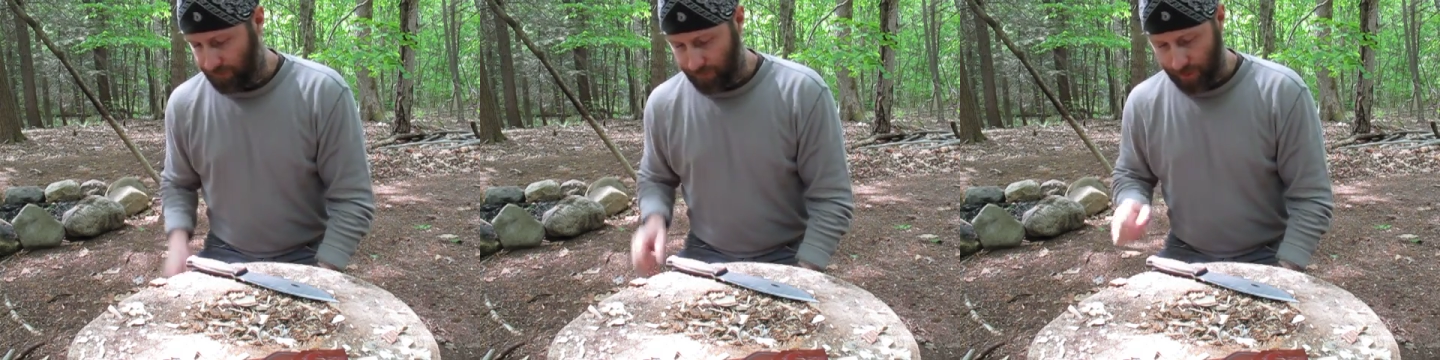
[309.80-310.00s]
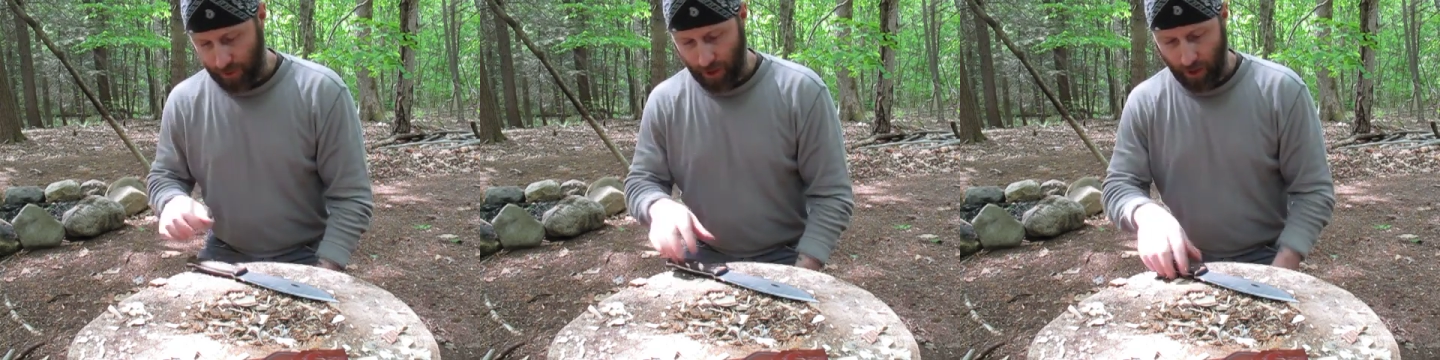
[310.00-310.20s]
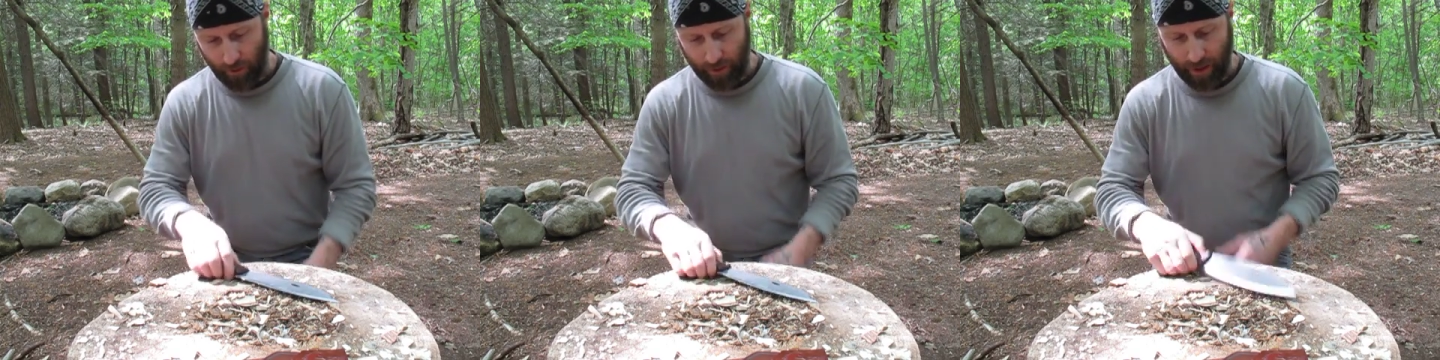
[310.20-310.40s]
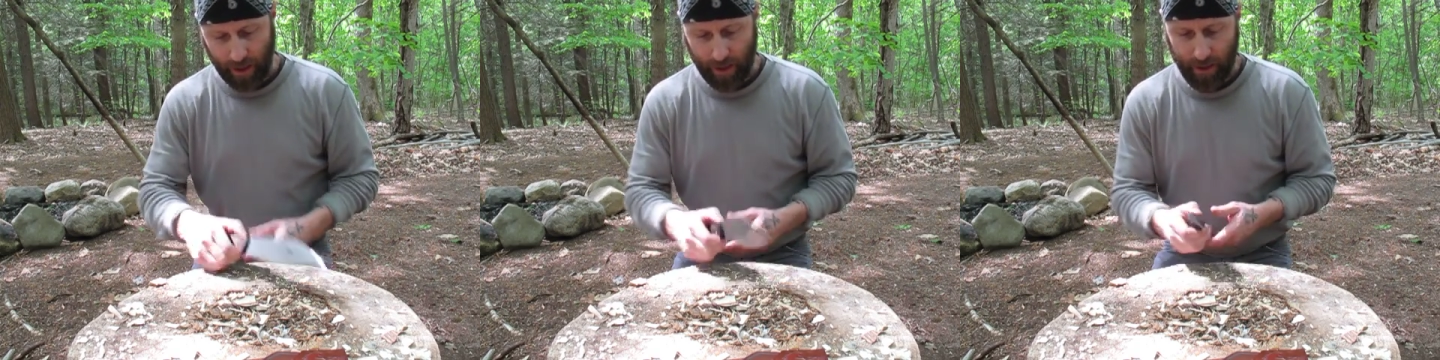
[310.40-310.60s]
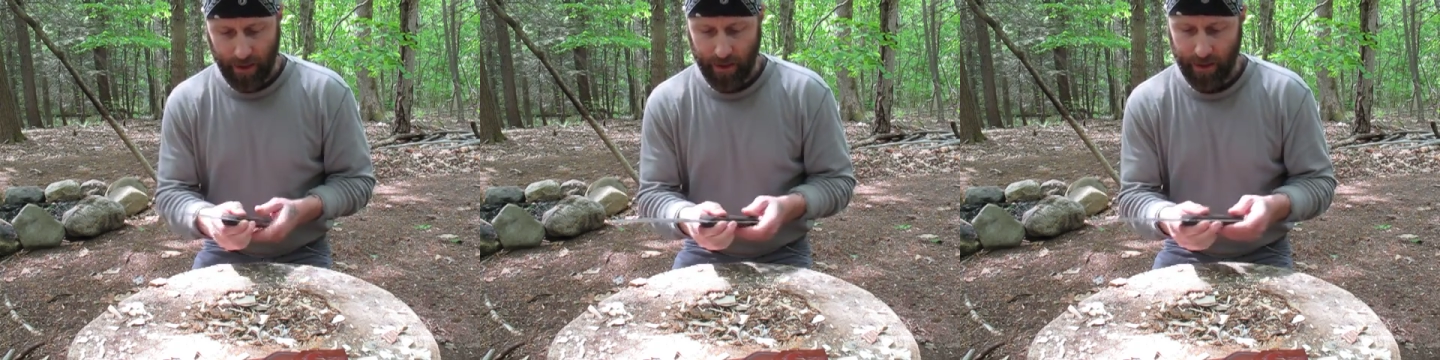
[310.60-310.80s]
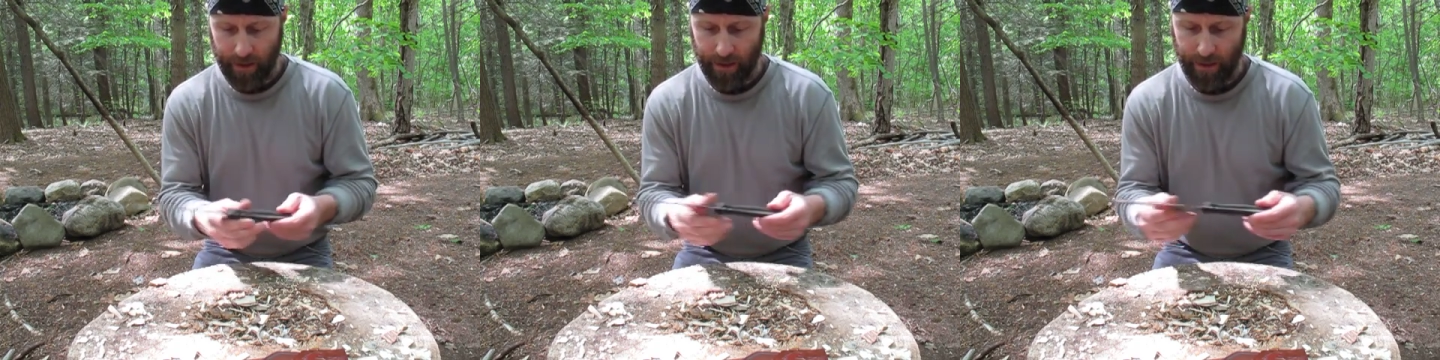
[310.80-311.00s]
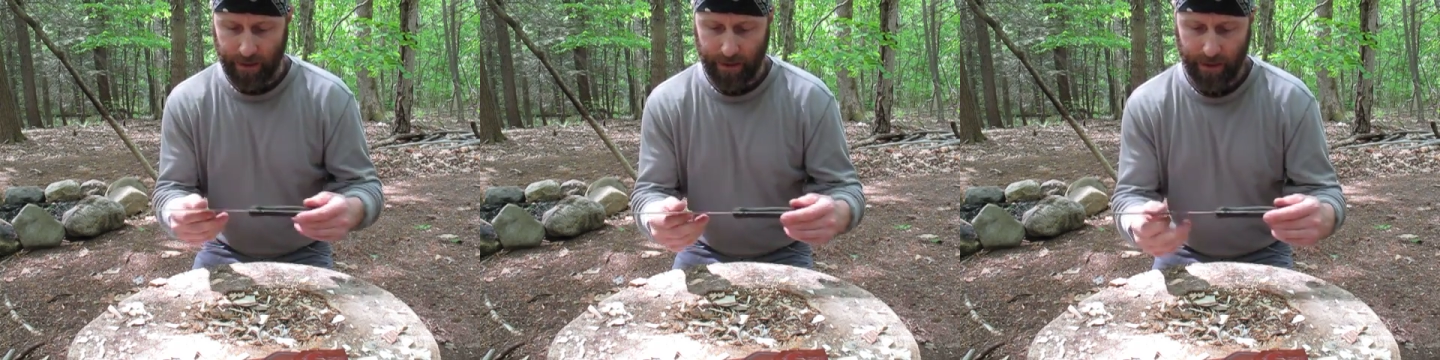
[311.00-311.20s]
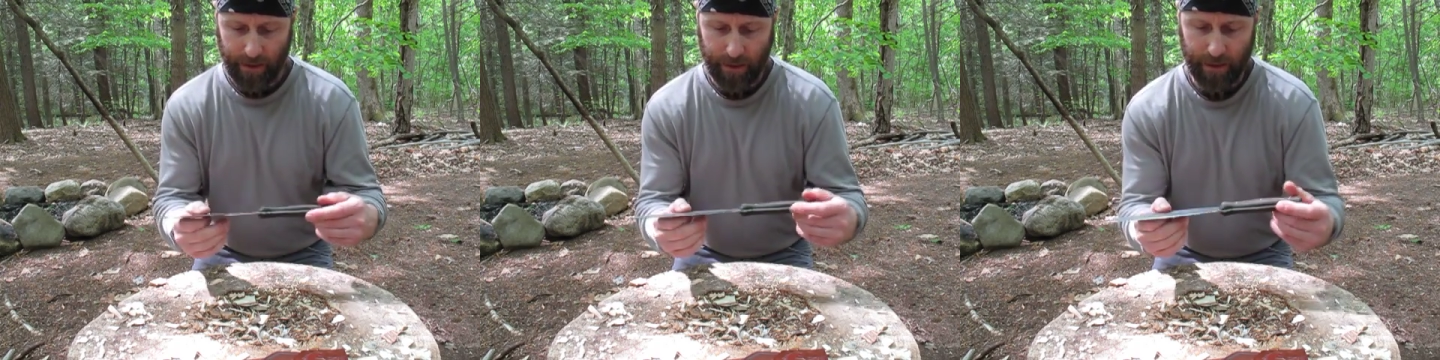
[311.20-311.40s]
So again,
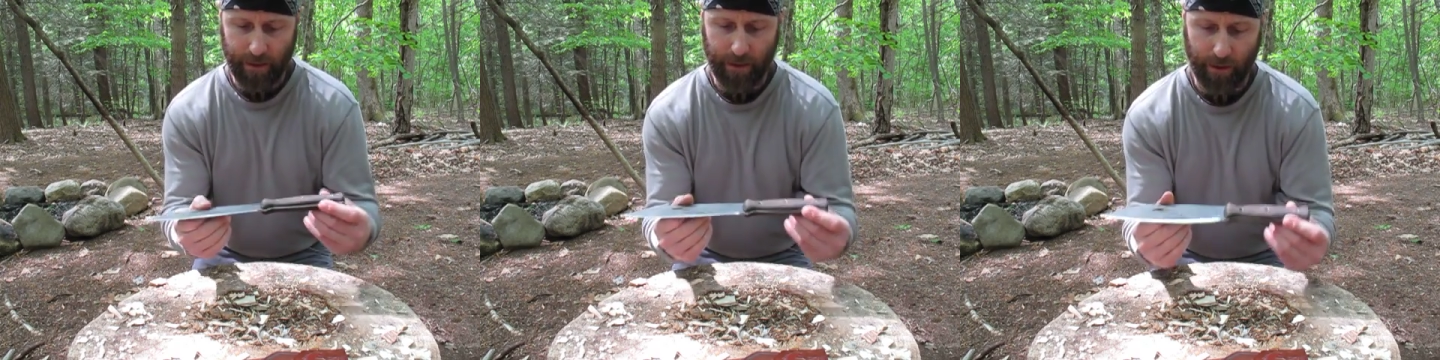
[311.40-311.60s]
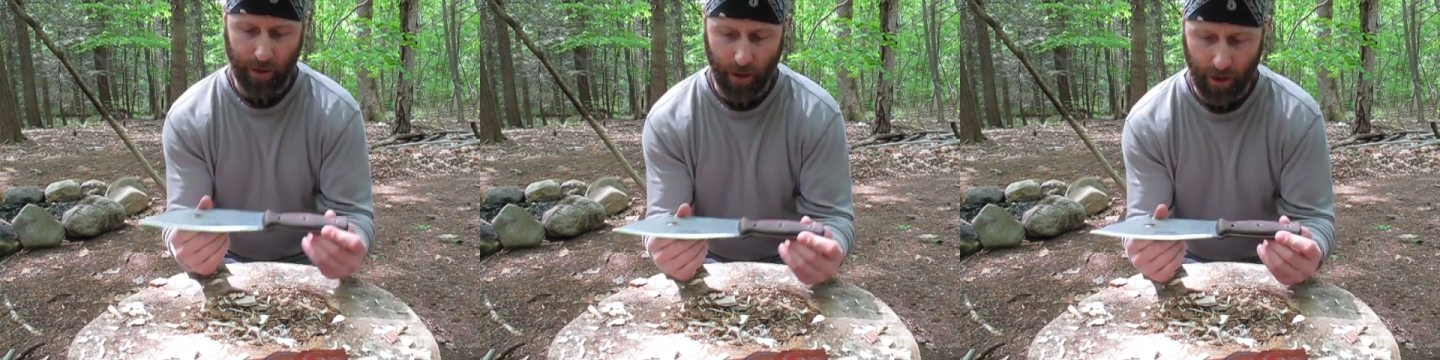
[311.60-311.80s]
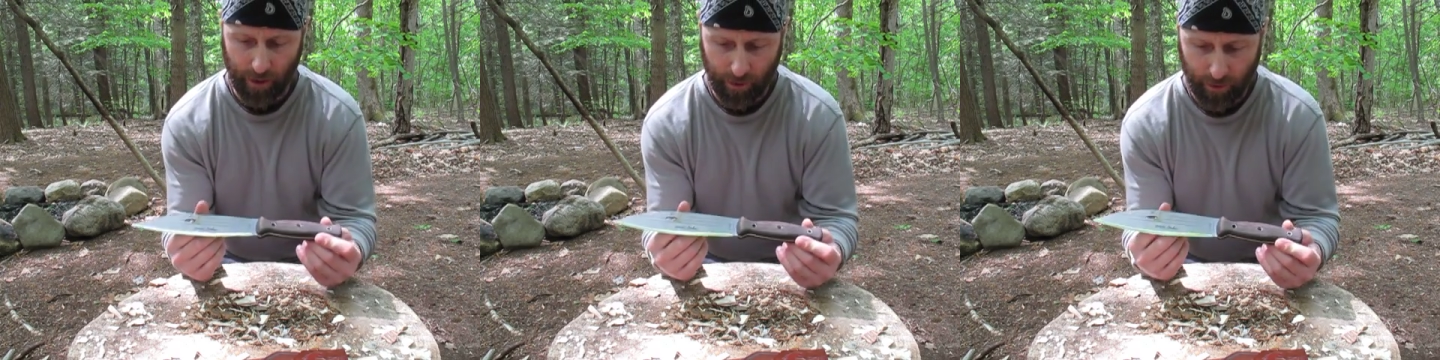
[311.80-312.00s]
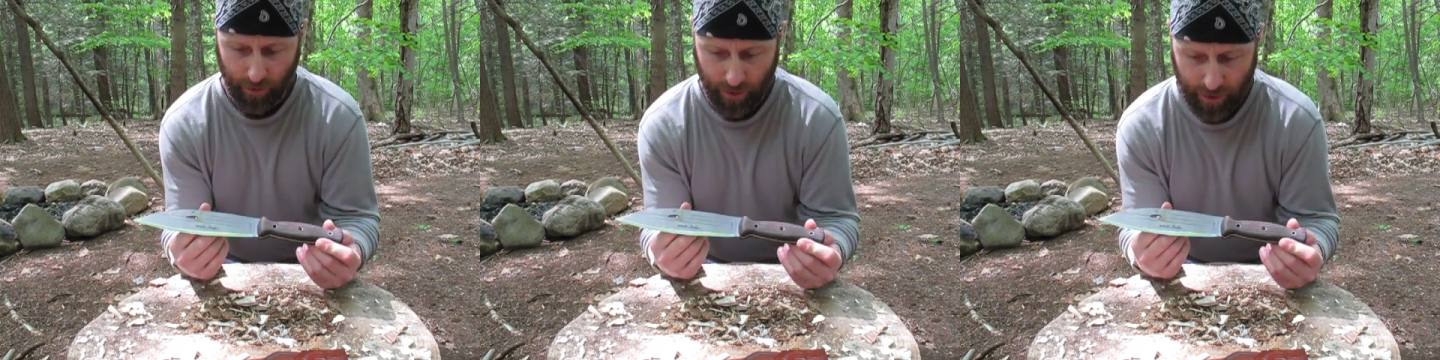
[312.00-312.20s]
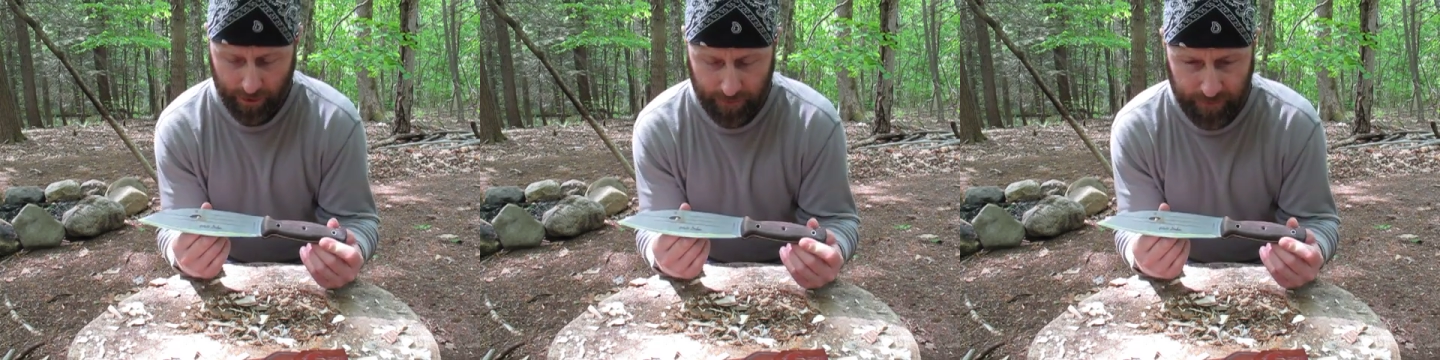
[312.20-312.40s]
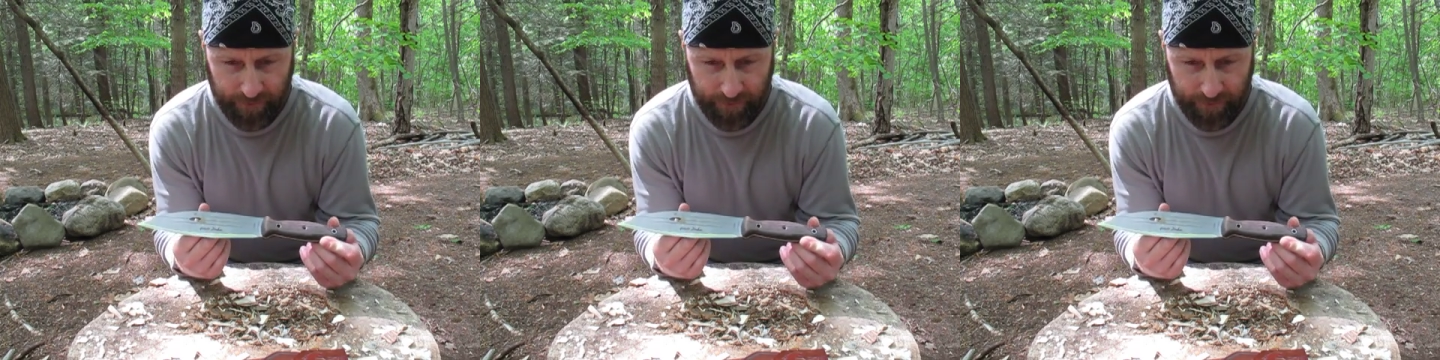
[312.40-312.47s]
this is the Condor